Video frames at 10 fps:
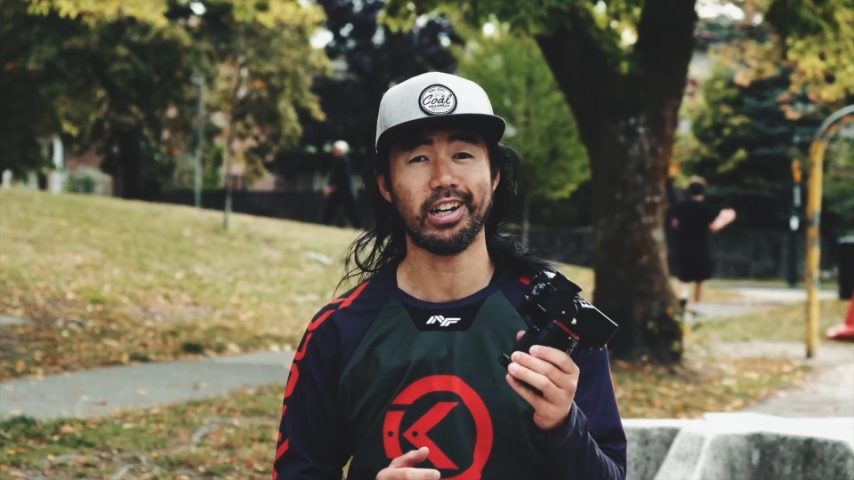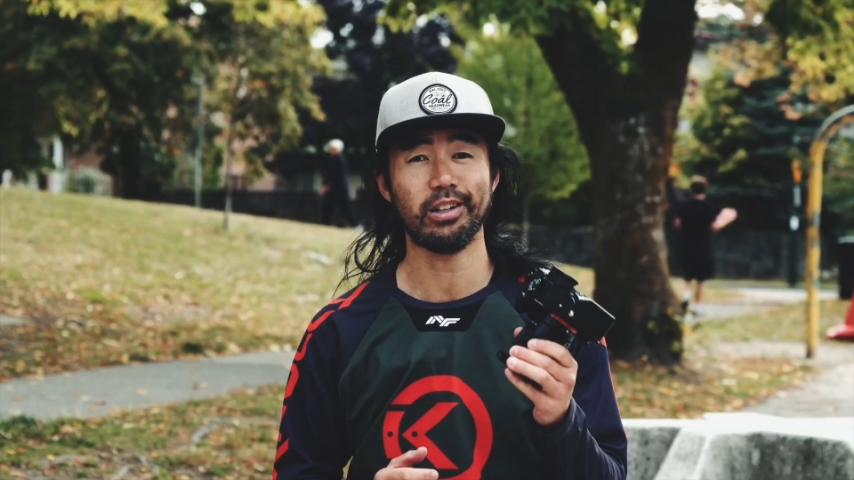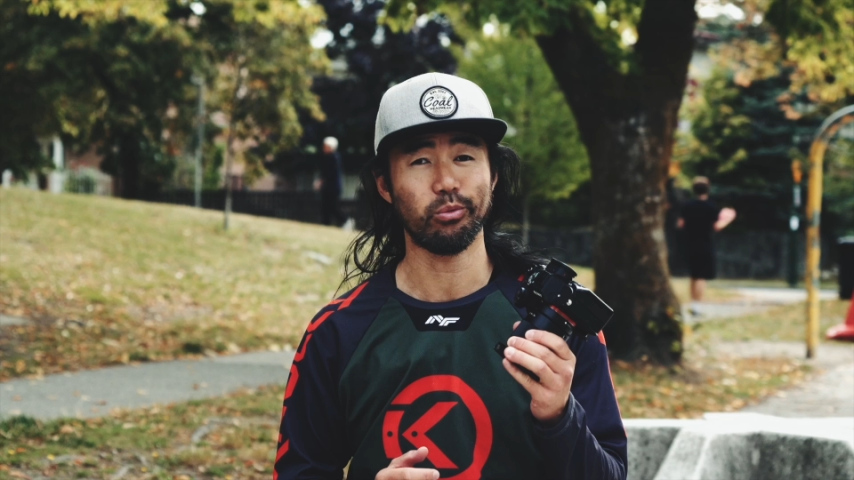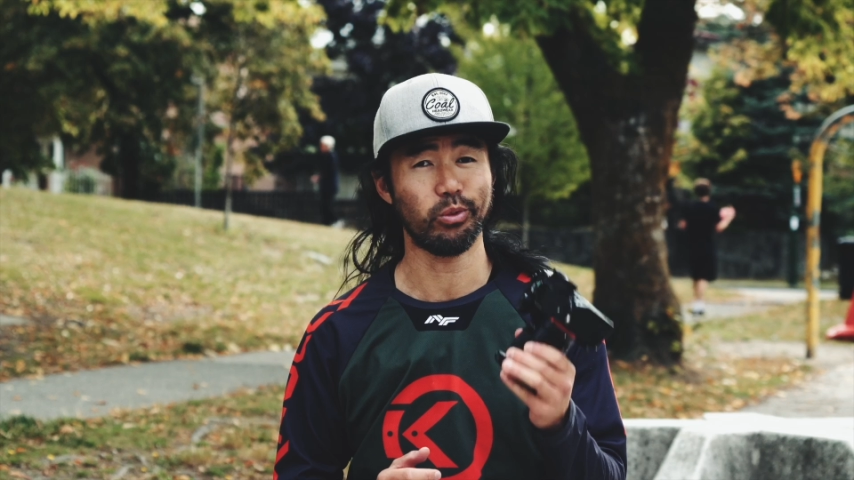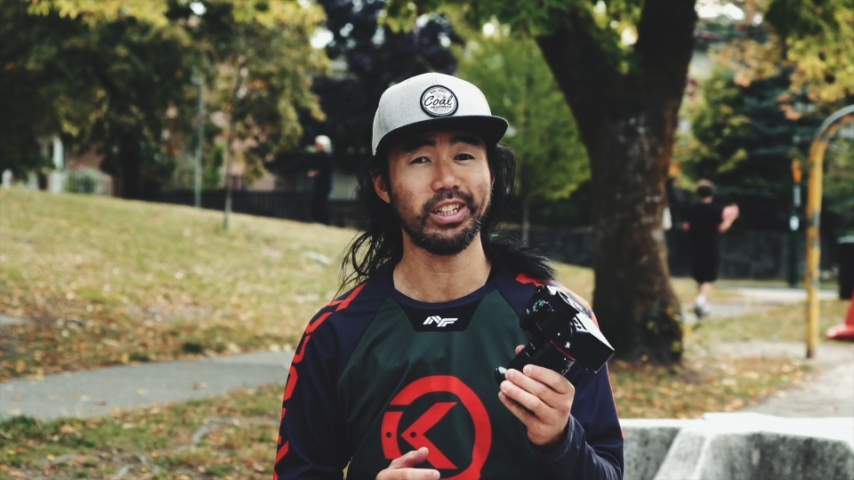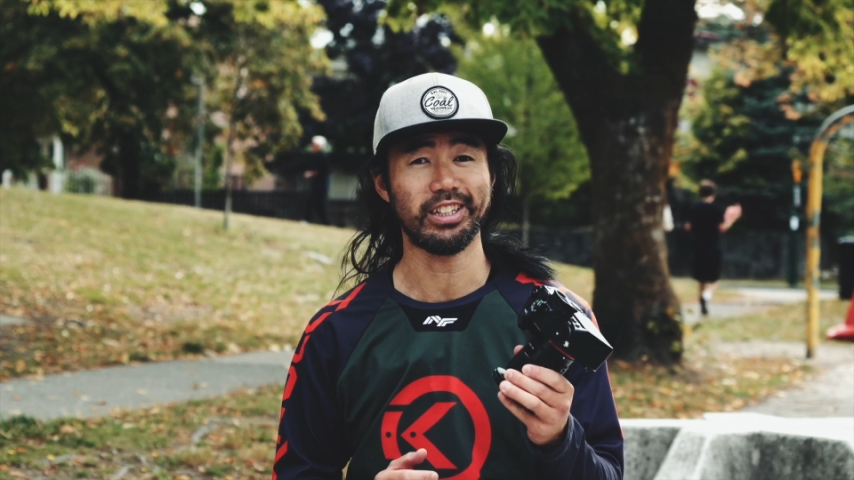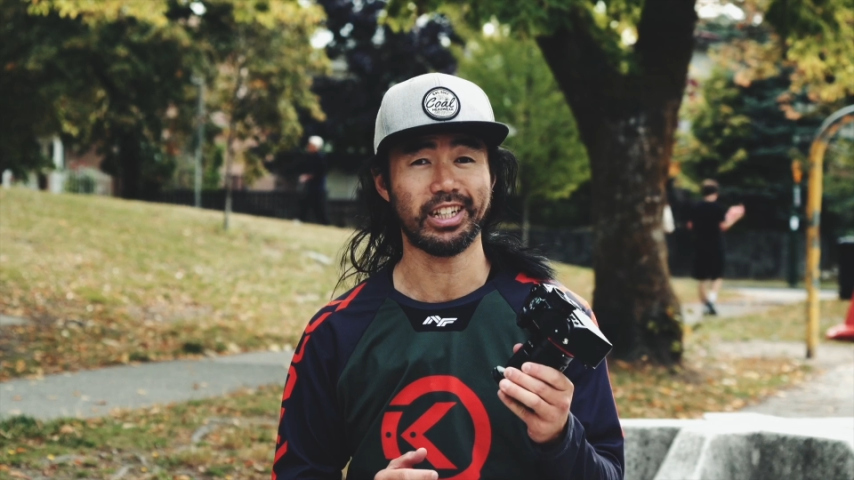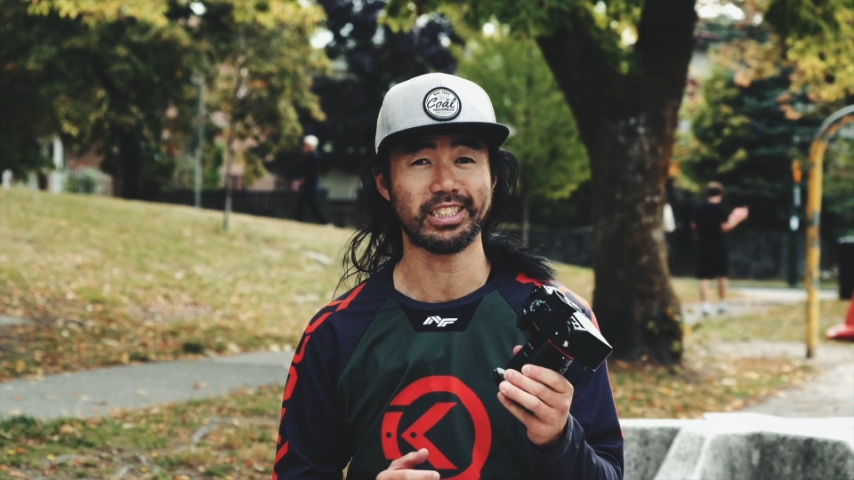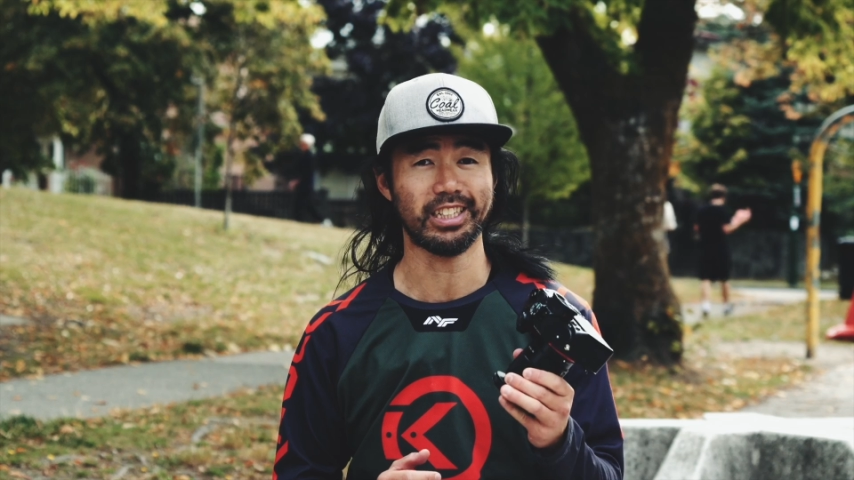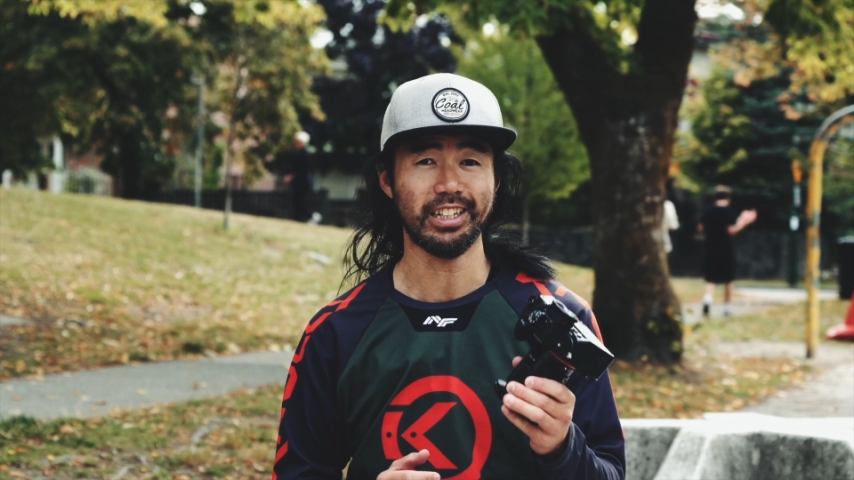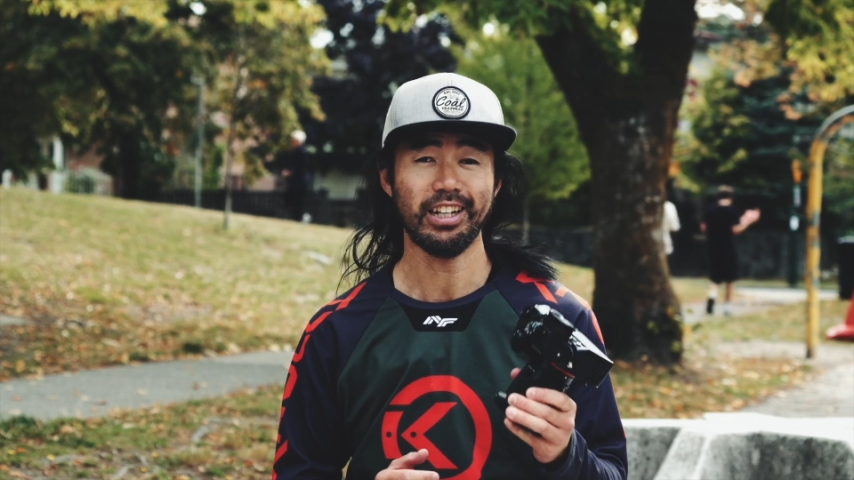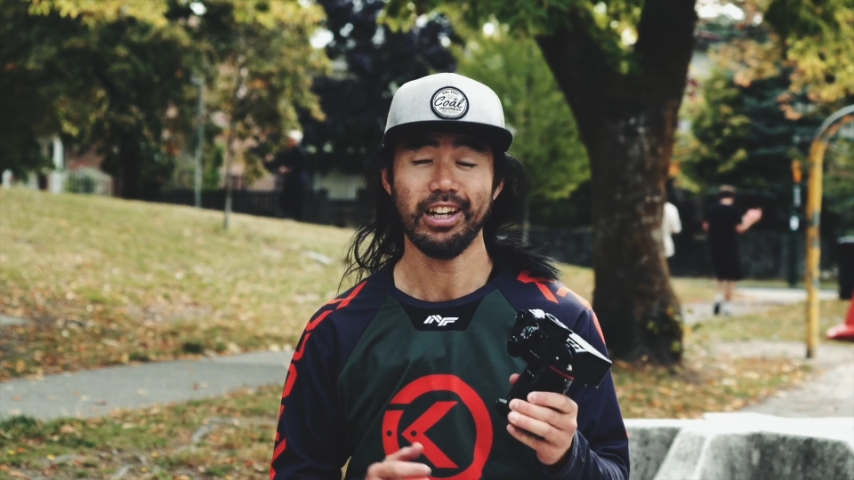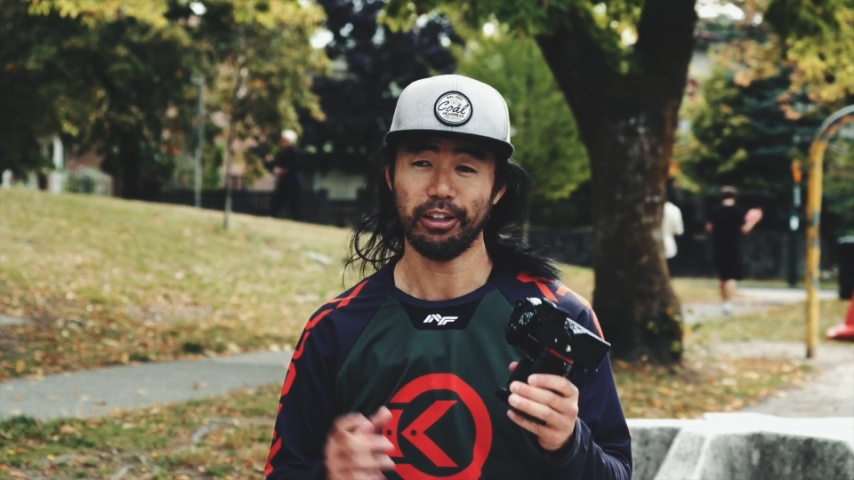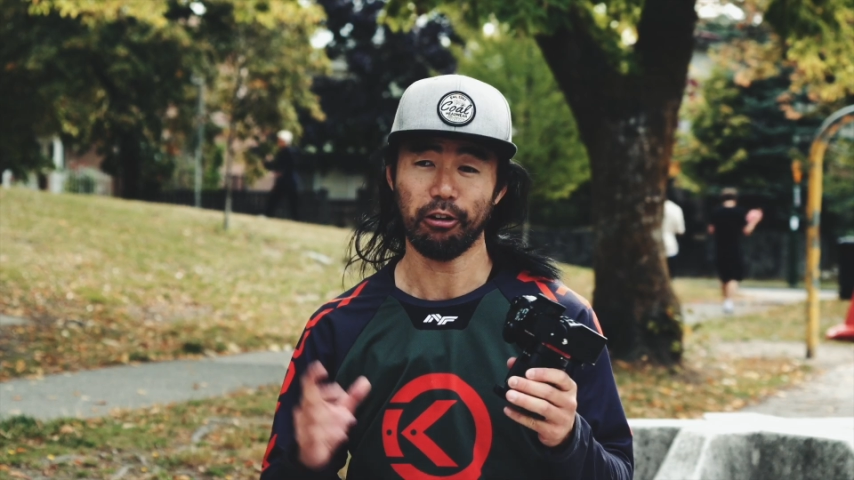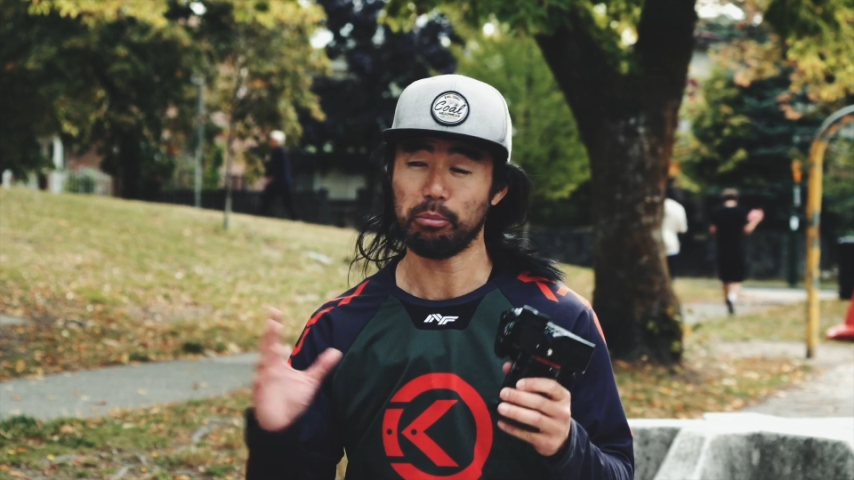that really nicely. There